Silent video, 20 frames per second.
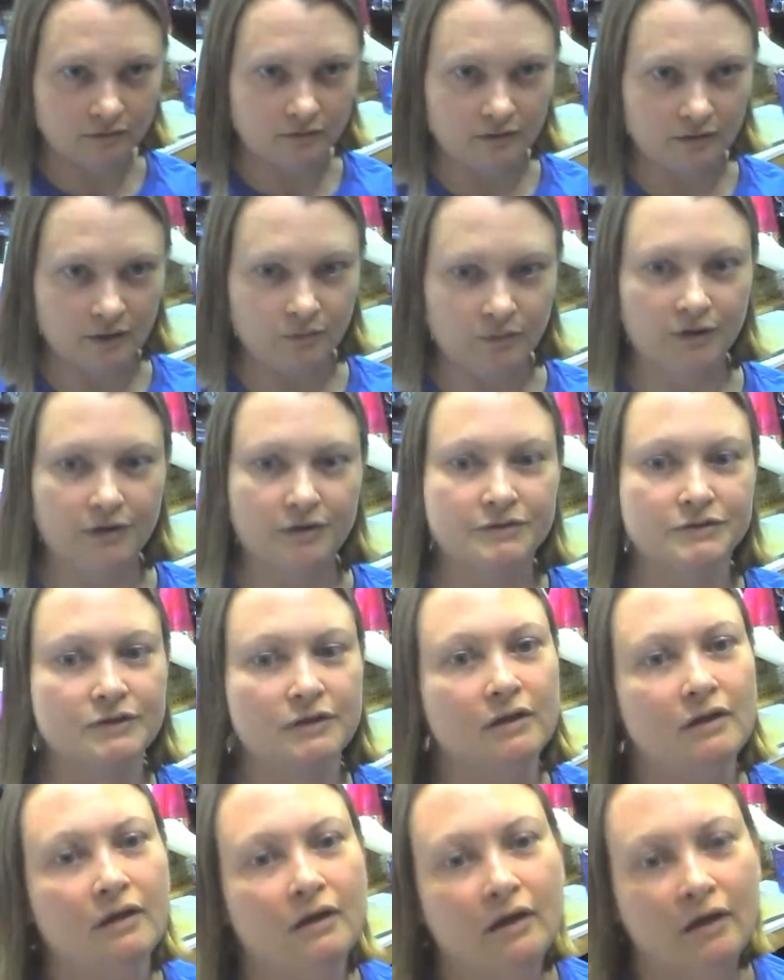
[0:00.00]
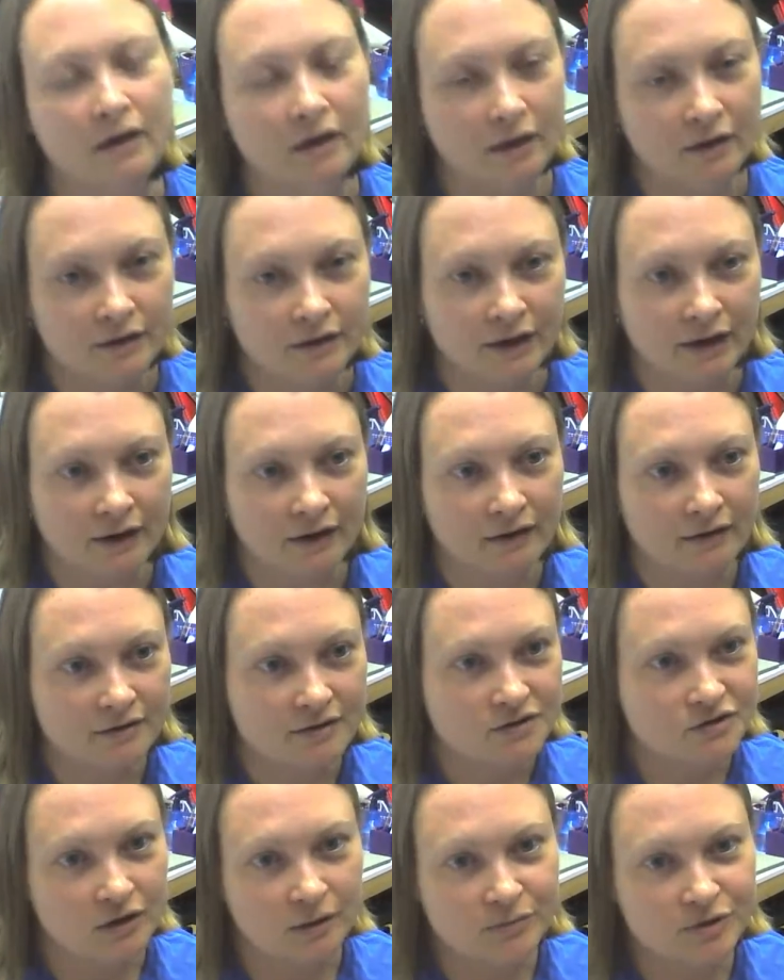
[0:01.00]
That works. Yeah.
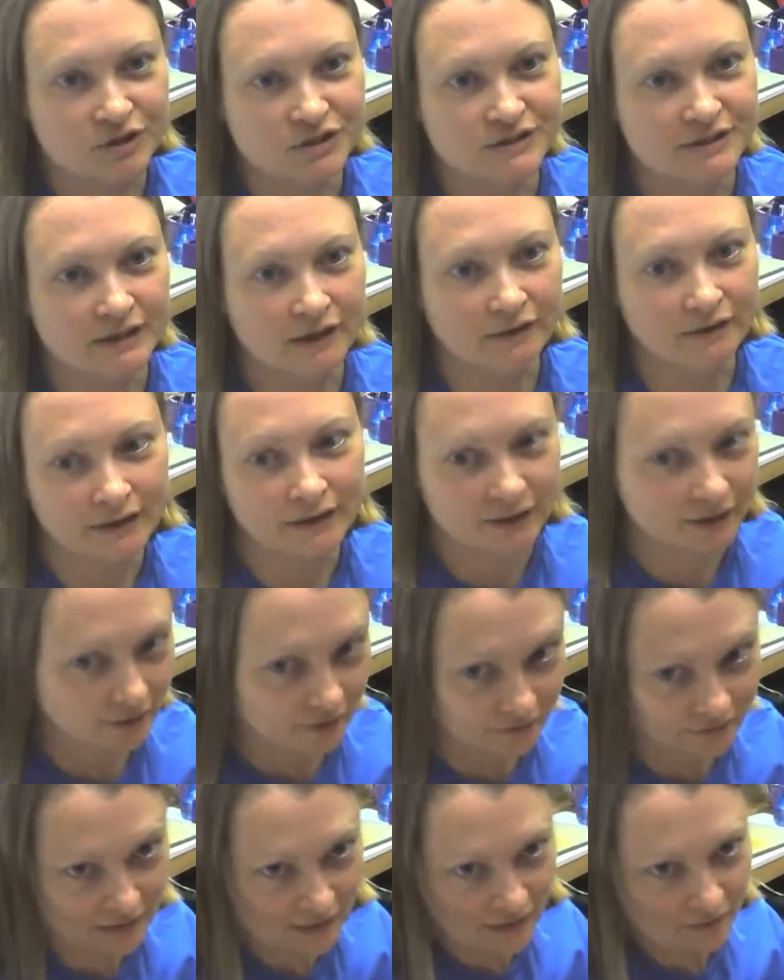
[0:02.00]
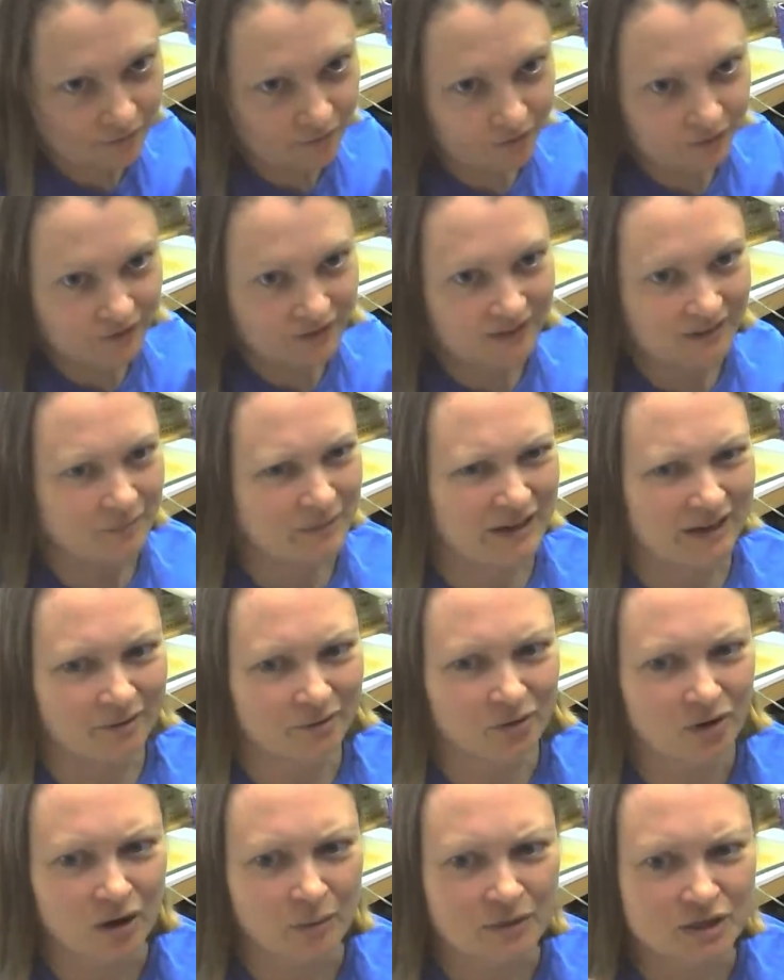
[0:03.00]
So I'm just selling it, not really. I mean, I don't
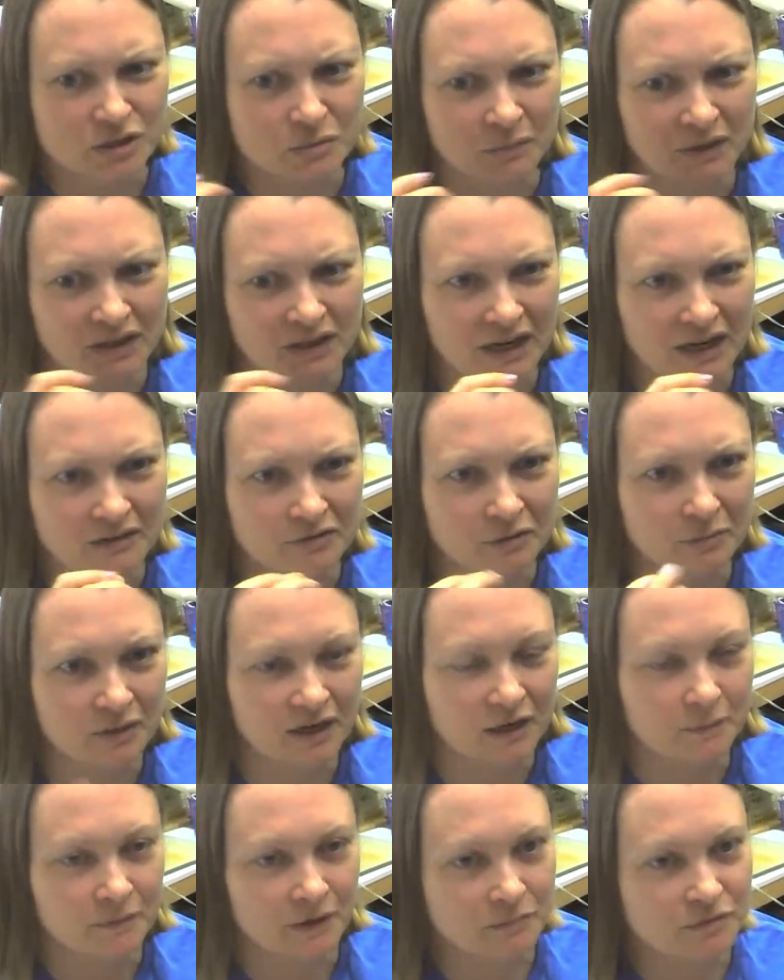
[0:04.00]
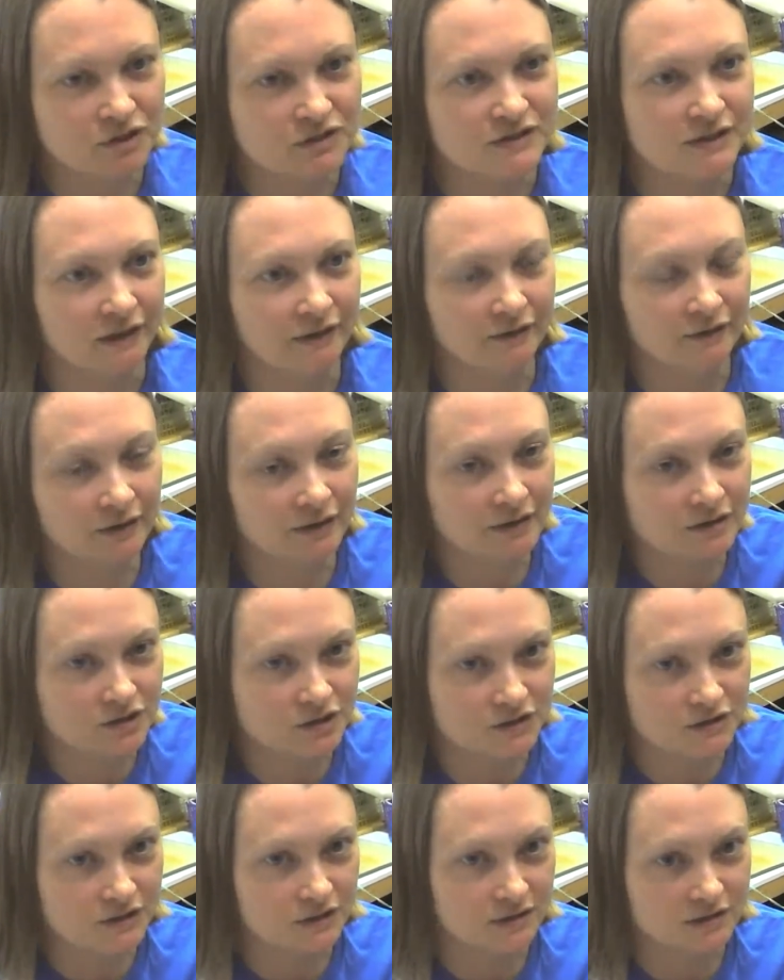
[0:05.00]
know how much money I even make, but I'm just selling it
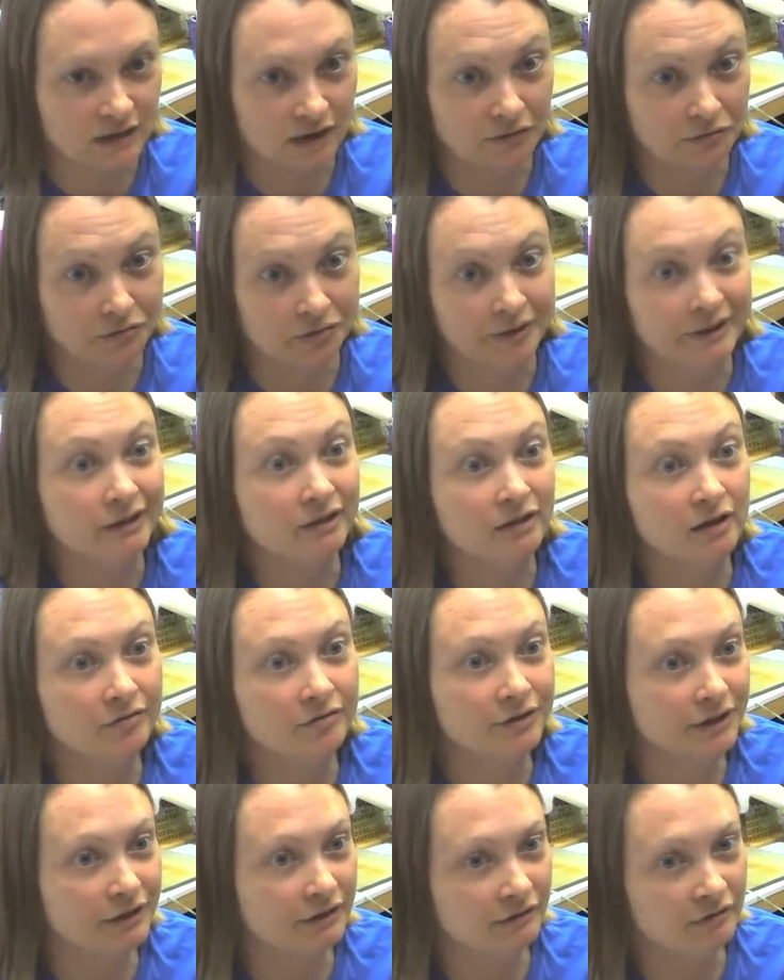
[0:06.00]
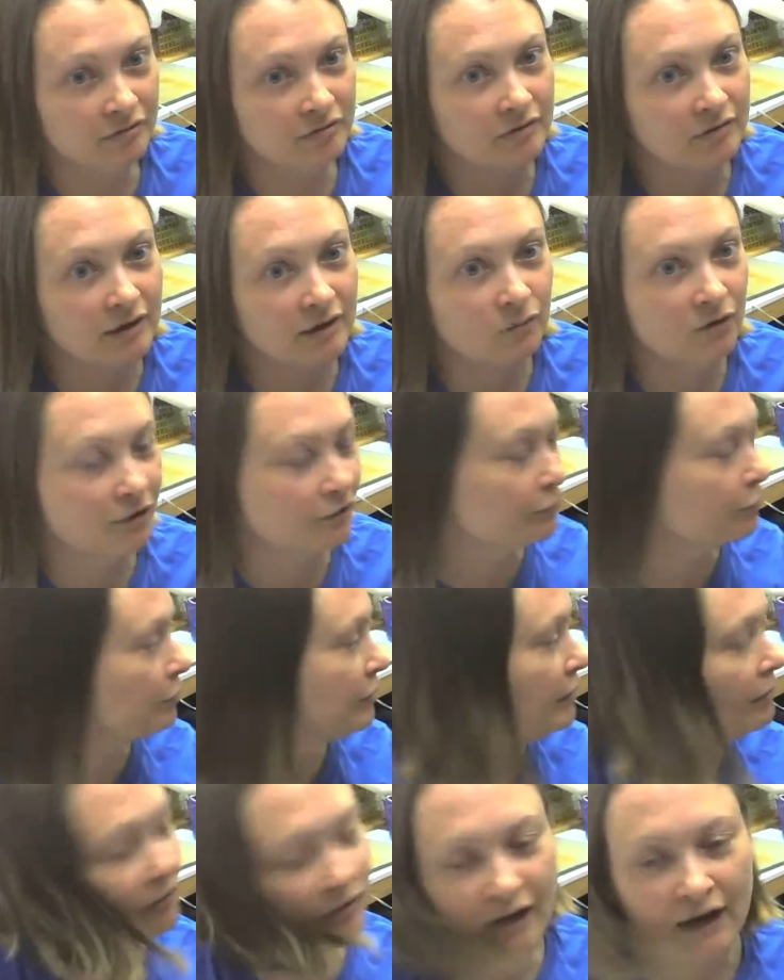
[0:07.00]
just because I really love it and I want other
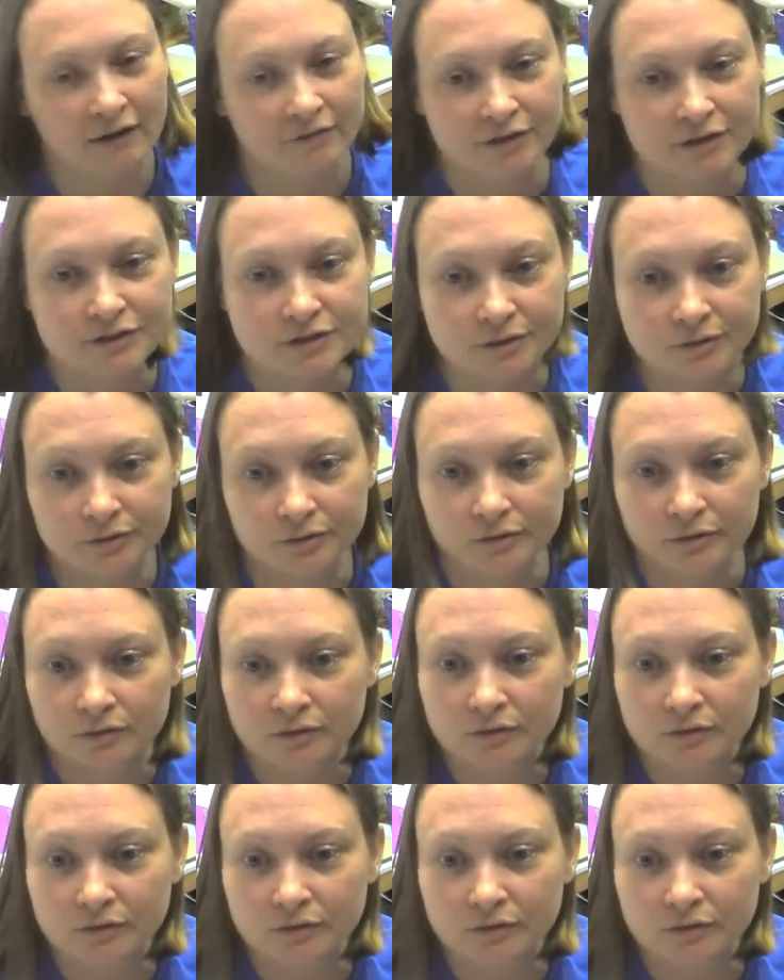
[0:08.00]
people to have it too.